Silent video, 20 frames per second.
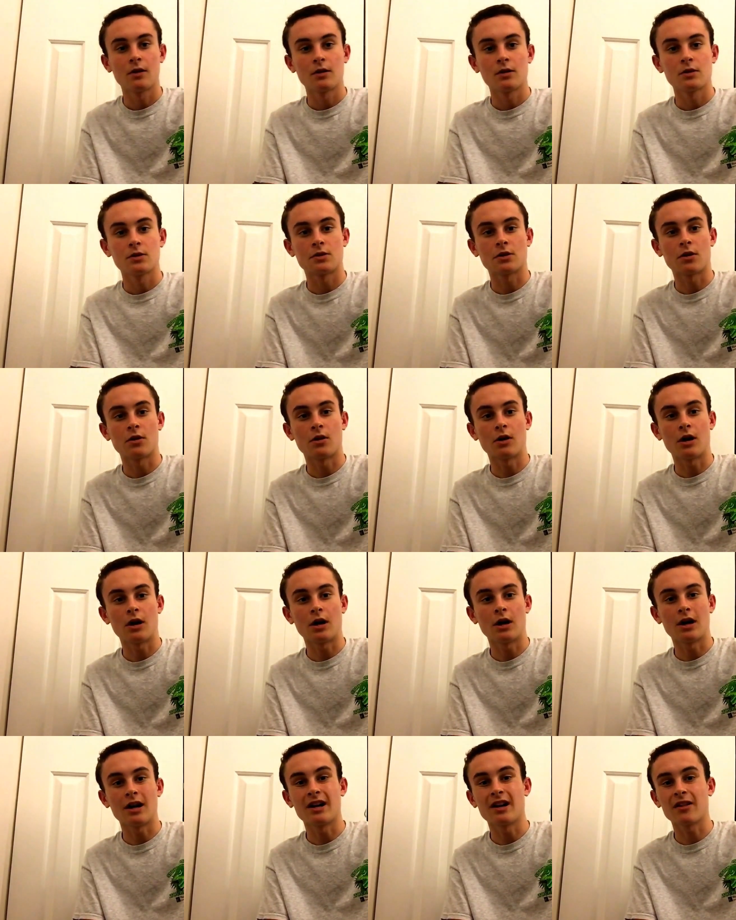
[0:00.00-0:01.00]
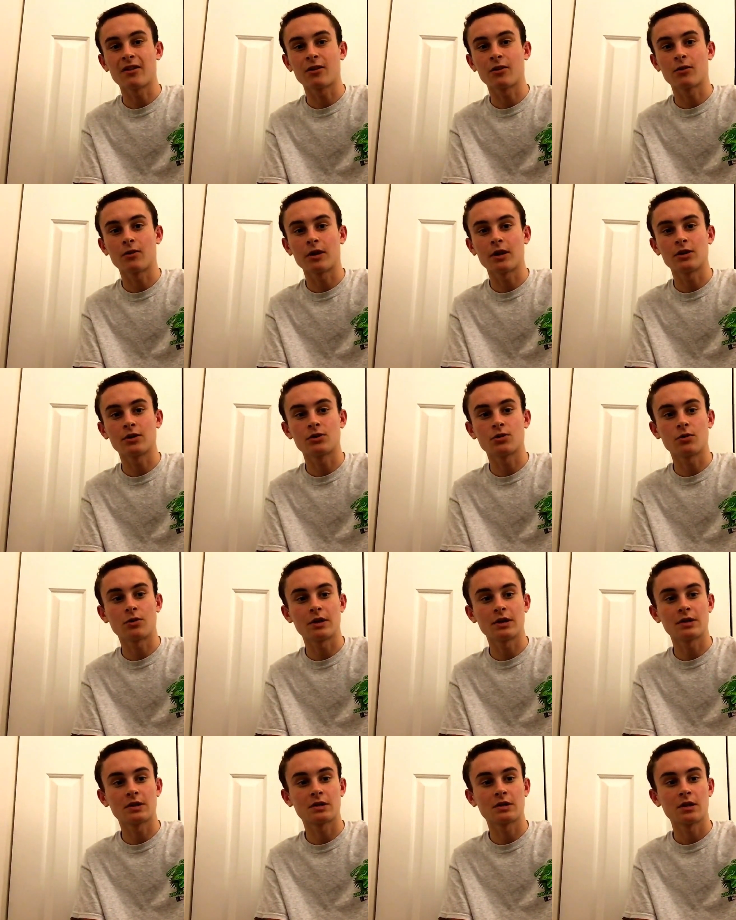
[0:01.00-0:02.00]
So another great
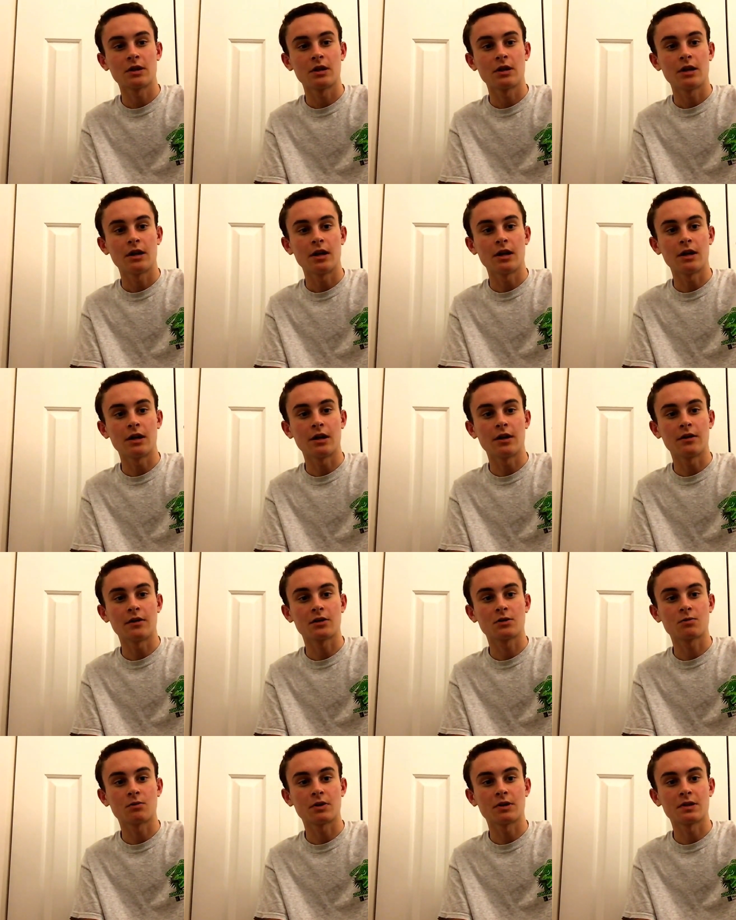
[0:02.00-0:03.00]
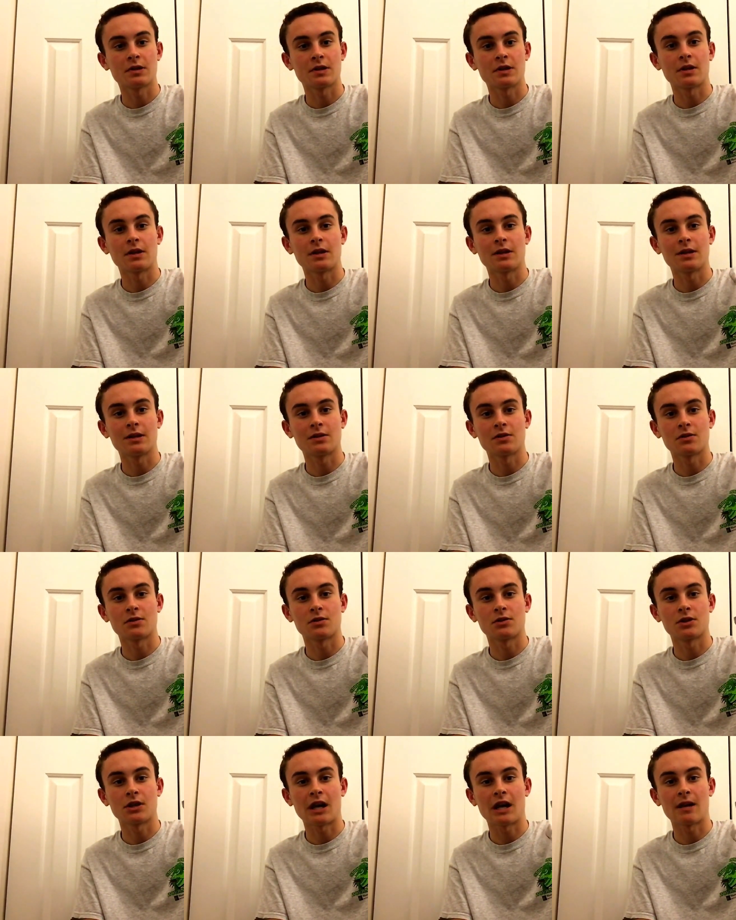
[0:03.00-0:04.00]
choice, and this one is in a gizzard
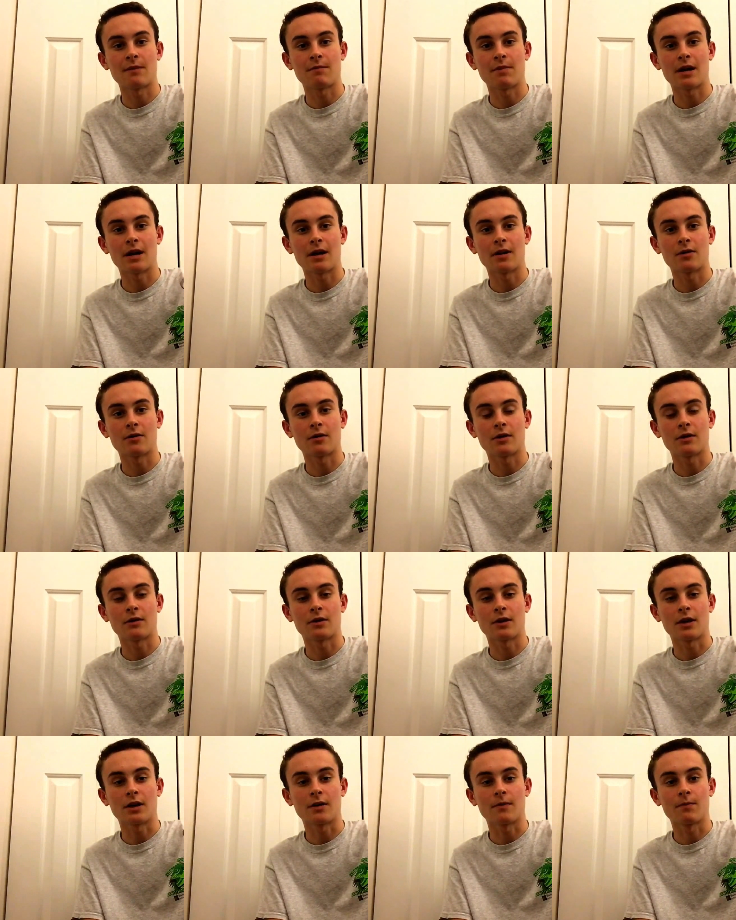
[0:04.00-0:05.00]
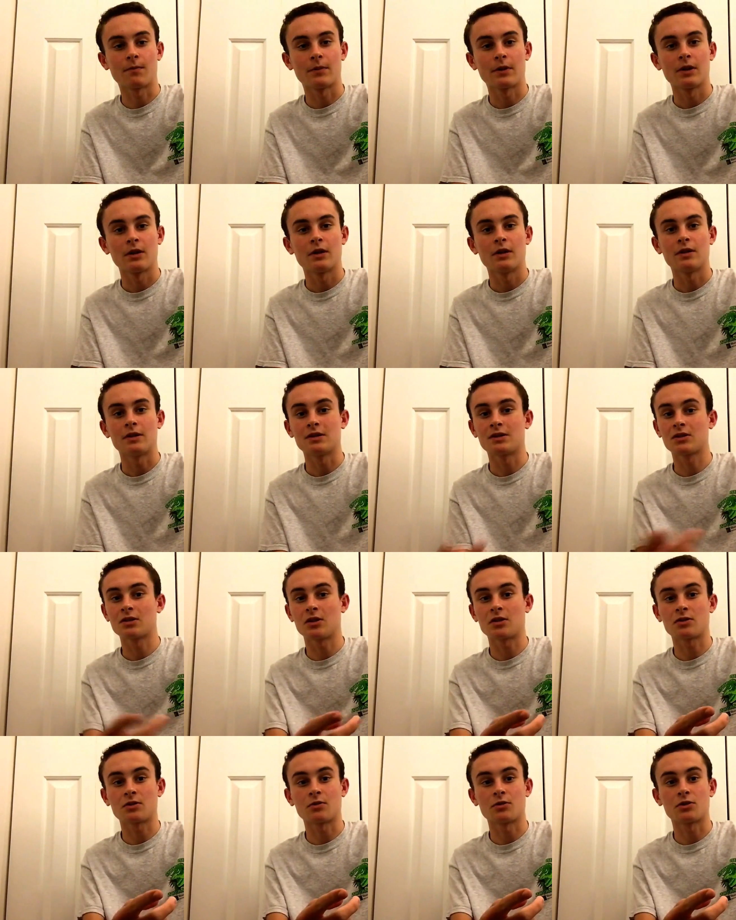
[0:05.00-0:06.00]
shad pattern right there. This is
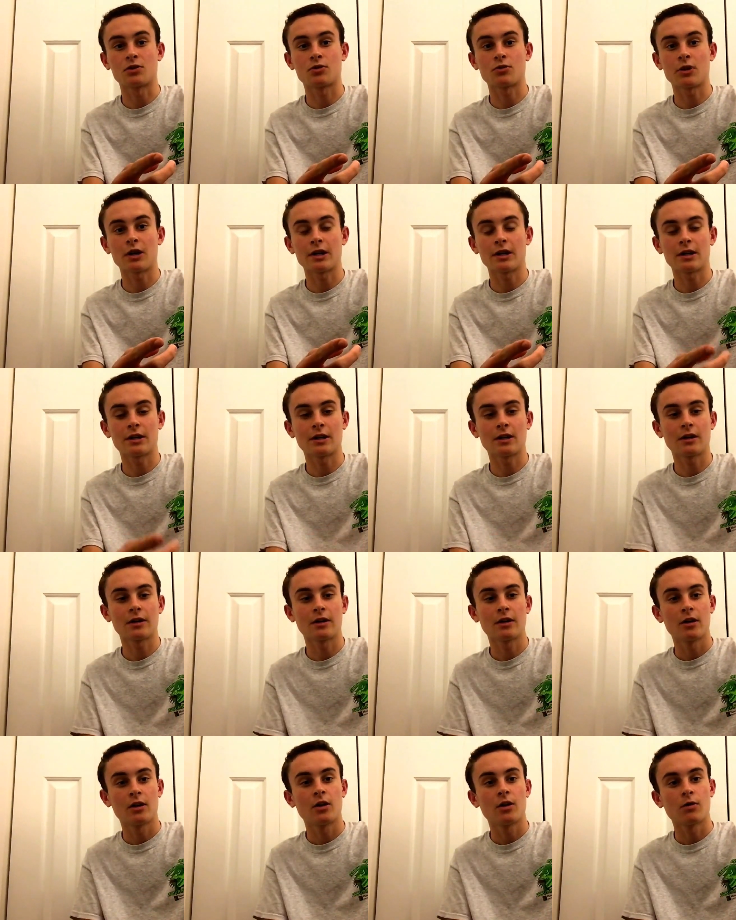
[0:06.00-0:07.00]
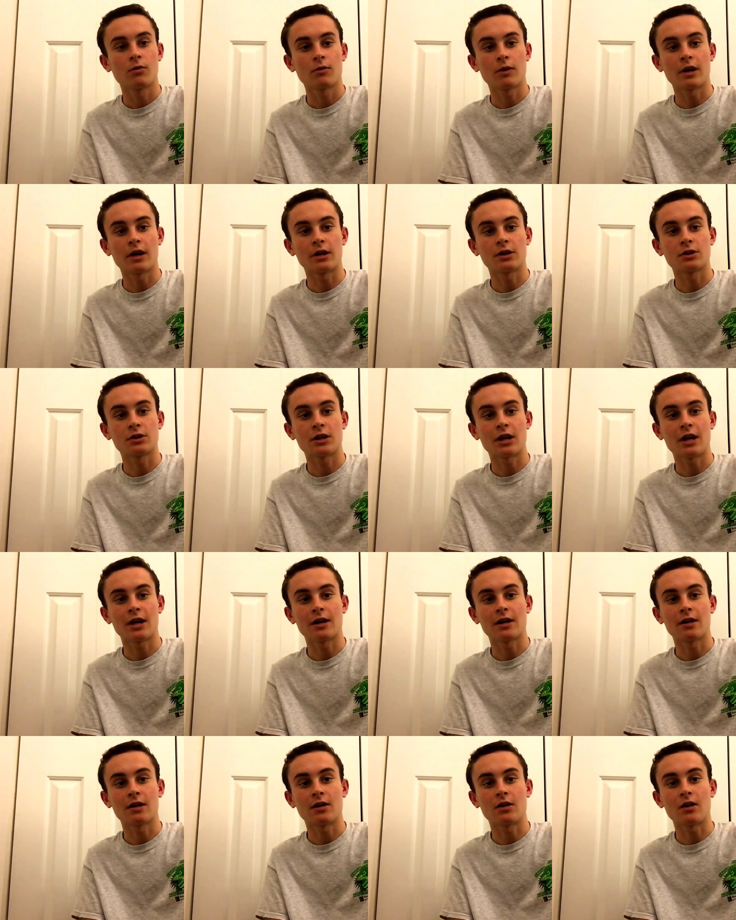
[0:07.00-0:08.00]
also a Strike King red-eye shad,
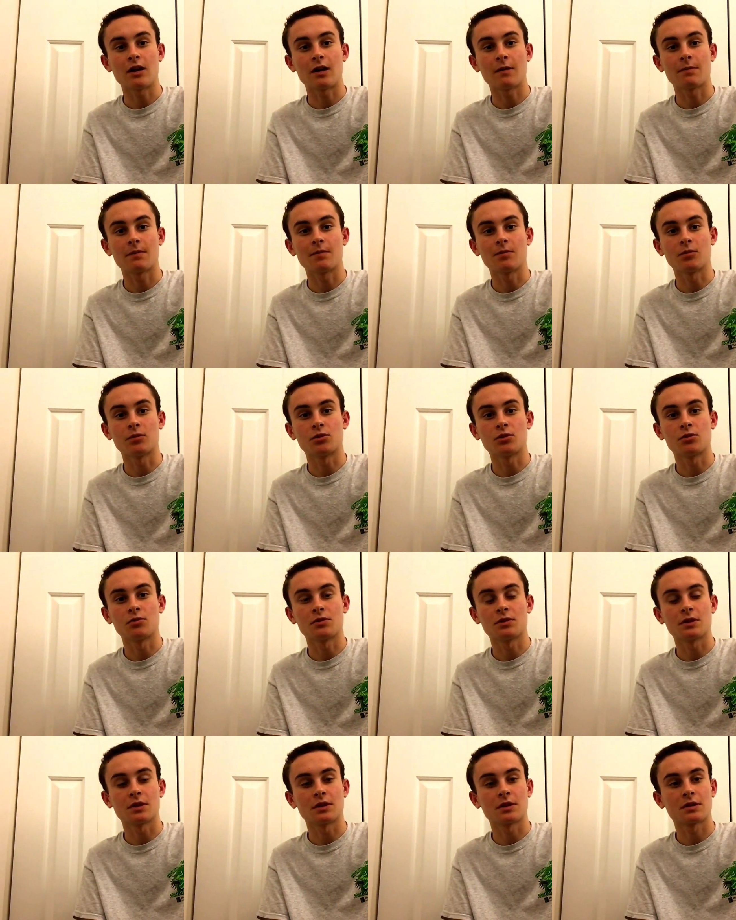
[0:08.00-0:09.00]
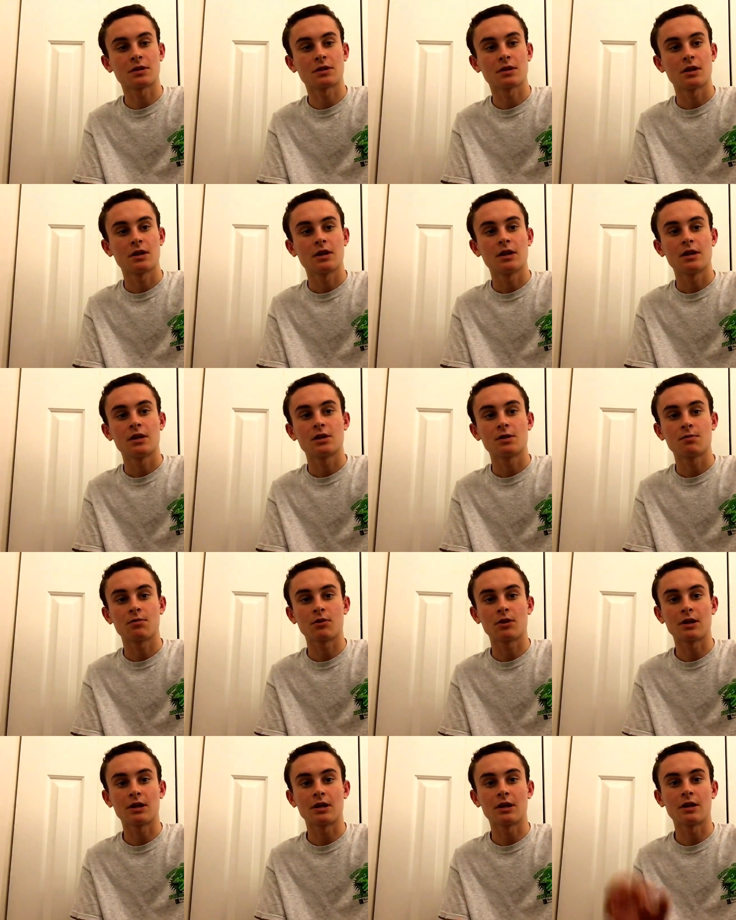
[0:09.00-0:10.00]
and a lot of people choose this. It's a
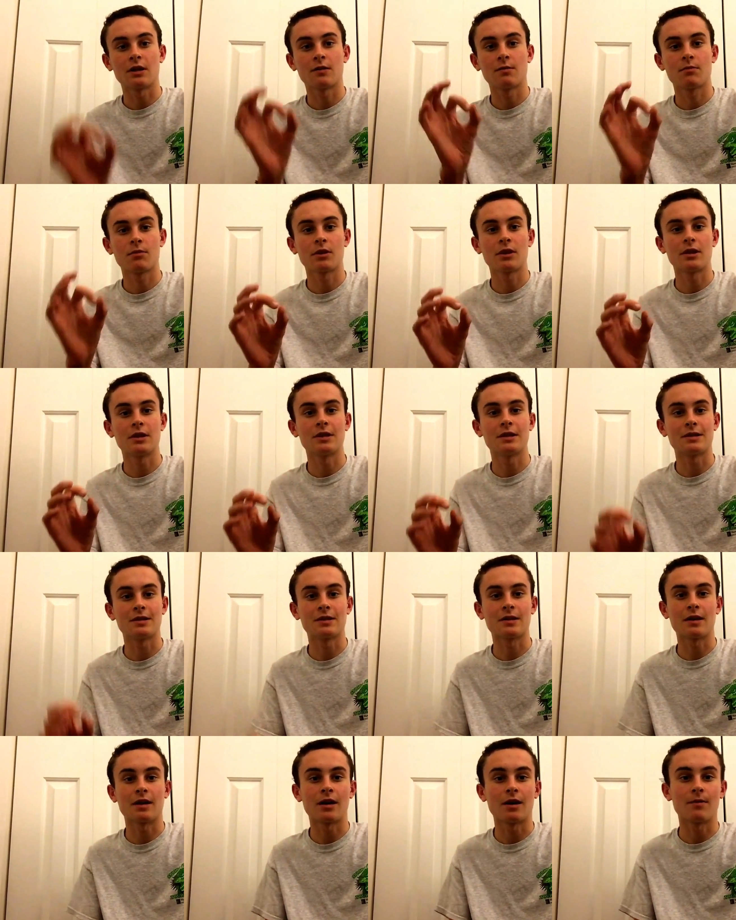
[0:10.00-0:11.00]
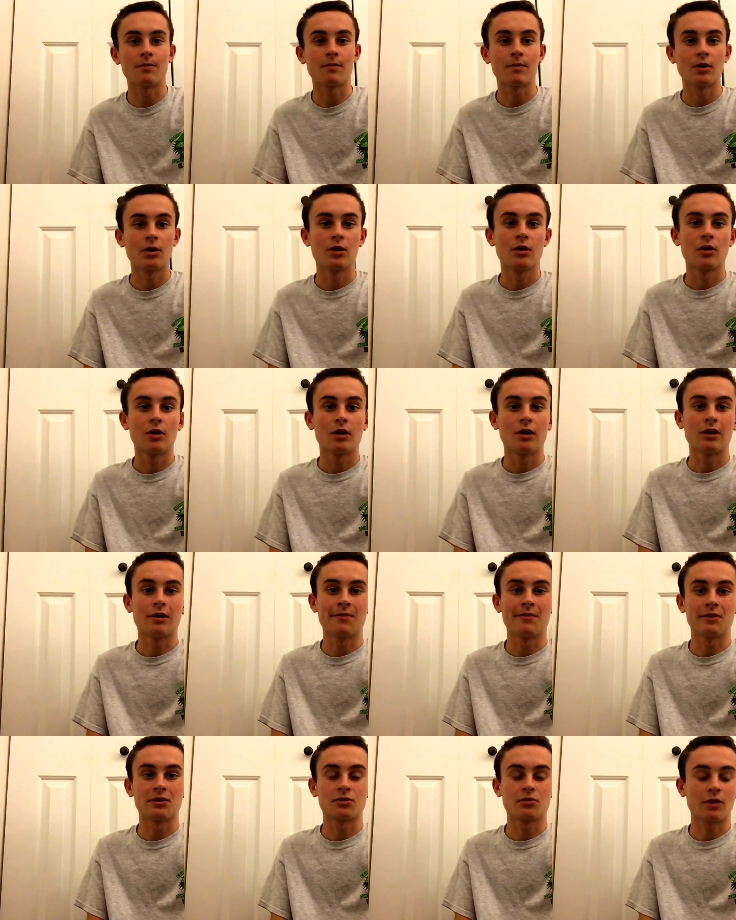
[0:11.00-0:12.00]
pretty decent
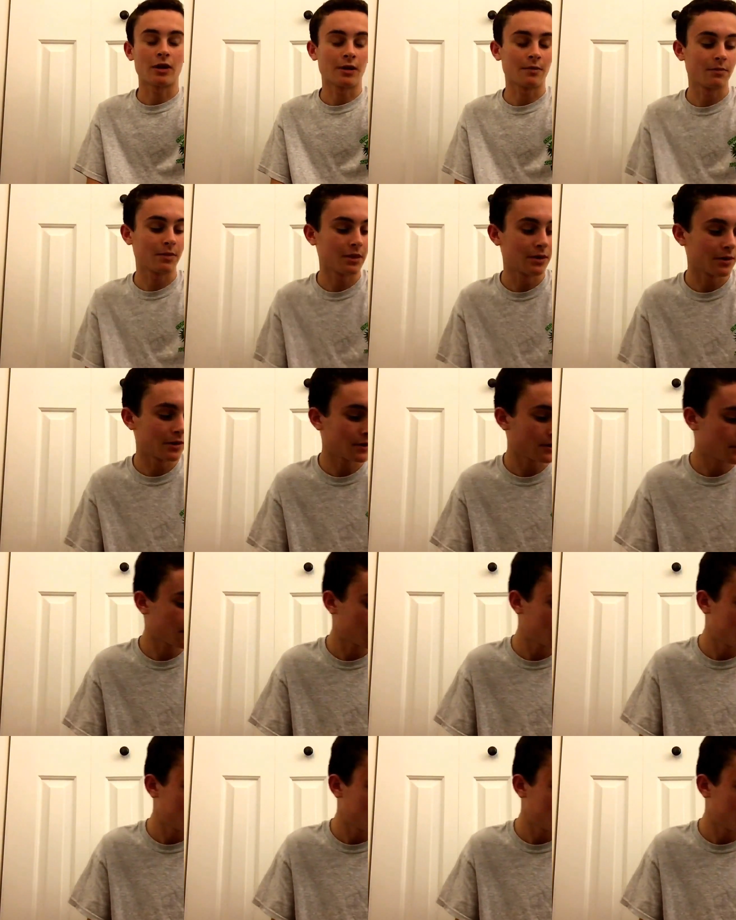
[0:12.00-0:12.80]
lipless crankbait there.